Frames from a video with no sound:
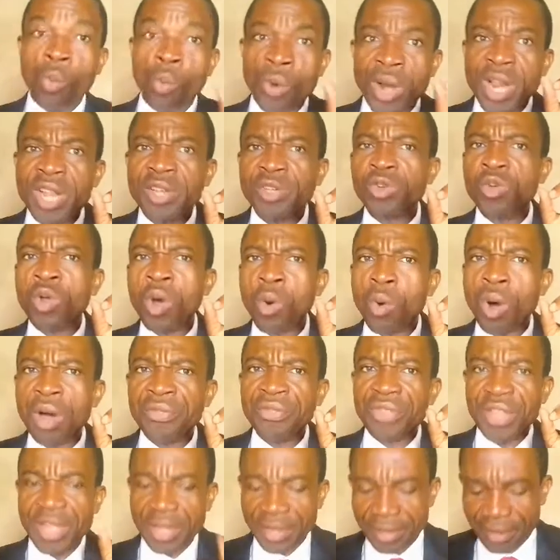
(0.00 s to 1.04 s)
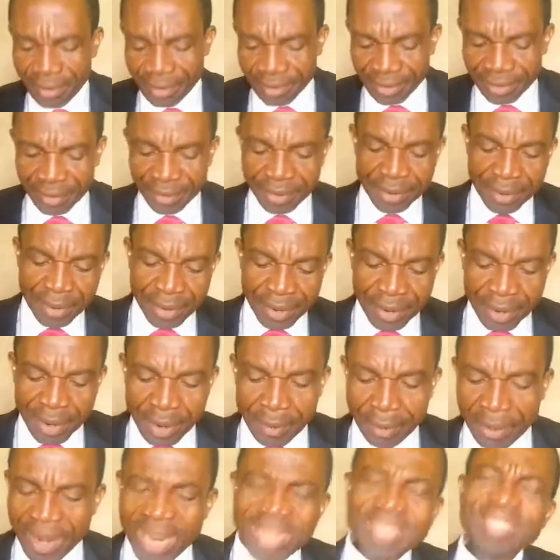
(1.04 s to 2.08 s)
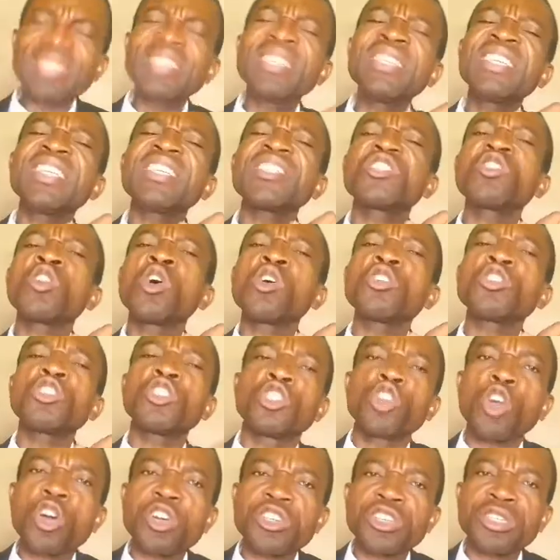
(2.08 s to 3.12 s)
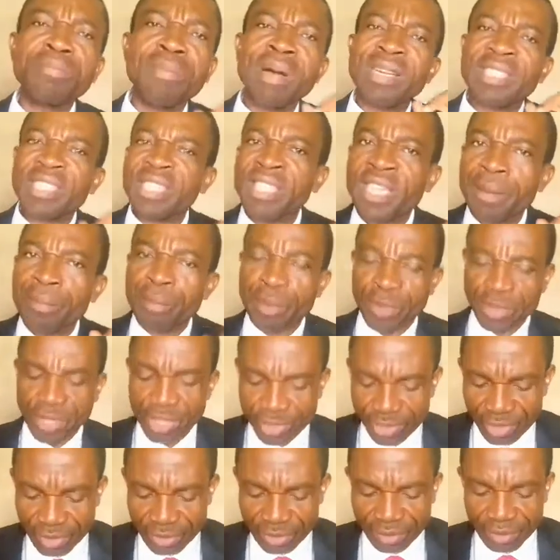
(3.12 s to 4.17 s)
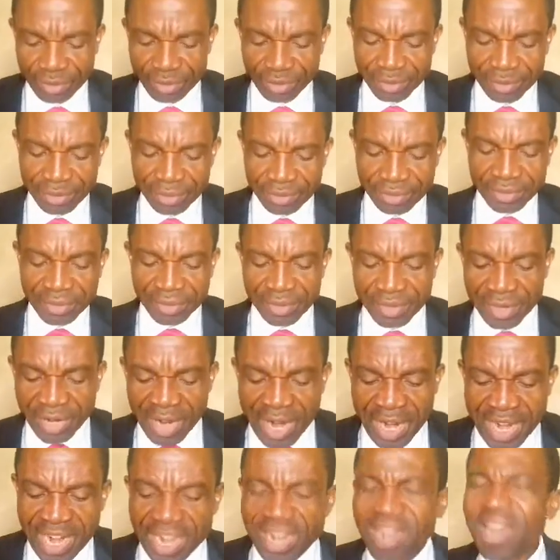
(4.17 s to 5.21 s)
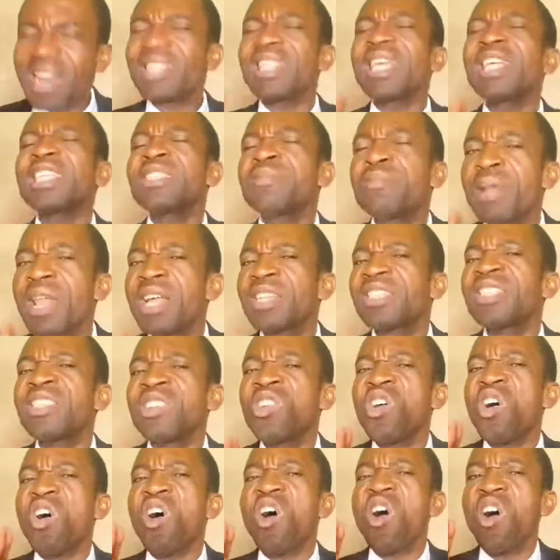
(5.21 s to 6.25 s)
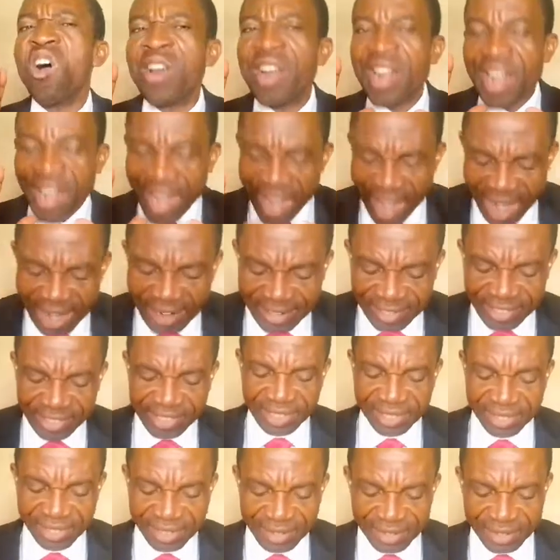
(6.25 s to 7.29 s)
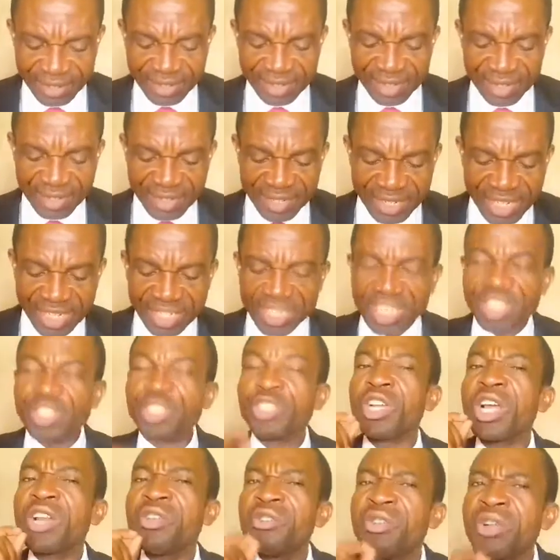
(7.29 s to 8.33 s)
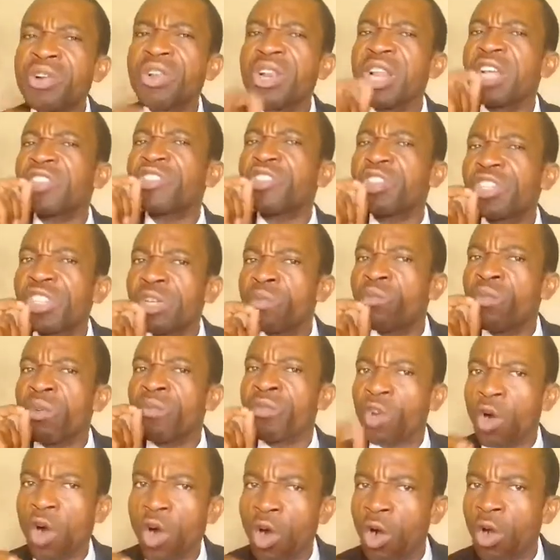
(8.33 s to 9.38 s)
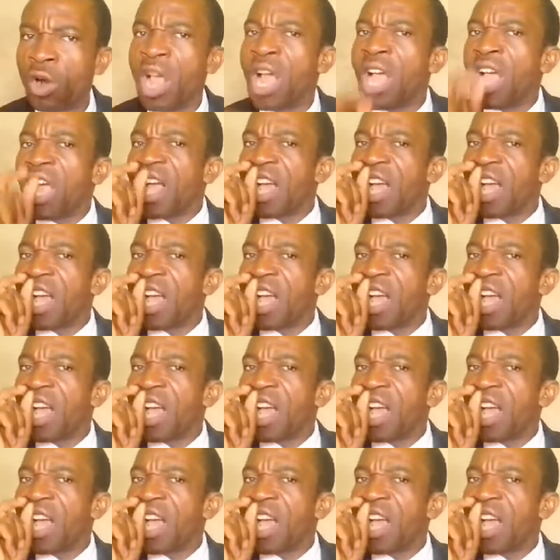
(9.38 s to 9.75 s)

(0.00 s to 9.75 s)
We need to know one thing. Blessing is not just material possession. The greatest blessing on earth is a genuine relationship with God